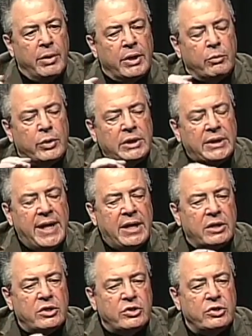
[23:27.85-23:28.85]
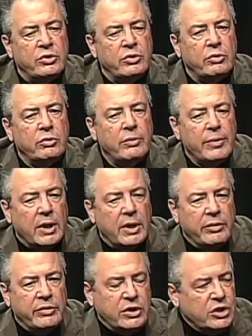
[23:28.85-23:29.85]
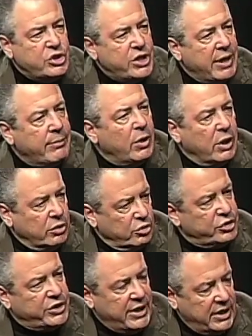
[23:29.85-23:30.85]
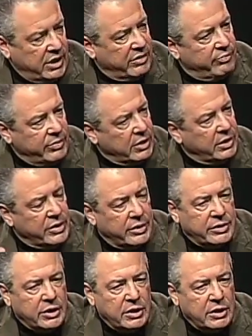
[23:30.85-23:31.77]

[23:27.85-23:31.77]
but related to the gem understanding of you know the, the,